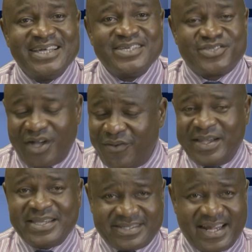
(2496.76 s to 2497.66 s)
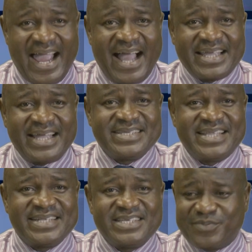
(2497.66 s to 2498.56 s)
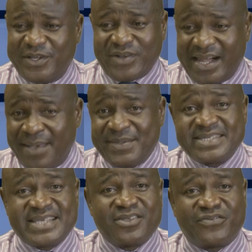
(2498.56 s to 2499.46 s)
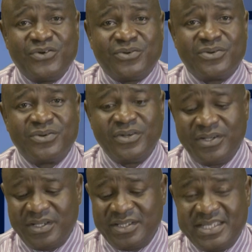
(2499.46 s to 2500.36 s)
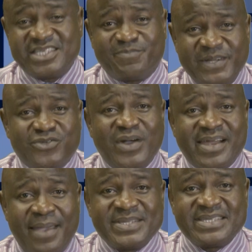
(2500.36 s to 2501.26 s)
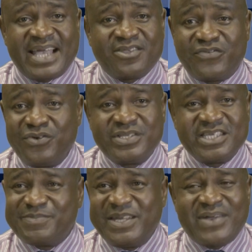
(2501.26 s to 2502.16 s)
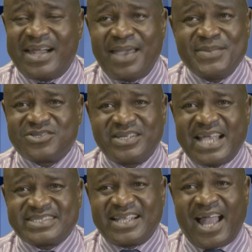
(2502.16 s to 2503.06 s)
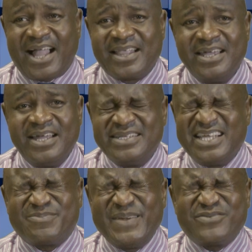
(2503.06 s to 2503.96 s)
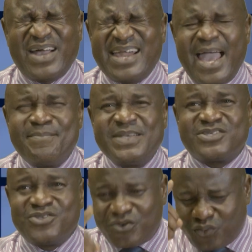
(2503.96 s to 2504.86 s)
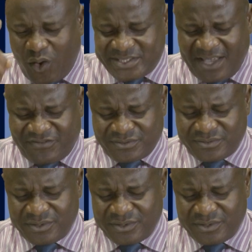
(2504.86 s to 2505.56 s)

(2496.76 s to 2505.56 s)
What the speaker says: Some will try and get it that the spiritual realm is inside of you. The spiritual realm is inside of you. The spiritual realm is not external. The spiritual realm is not towards heaven.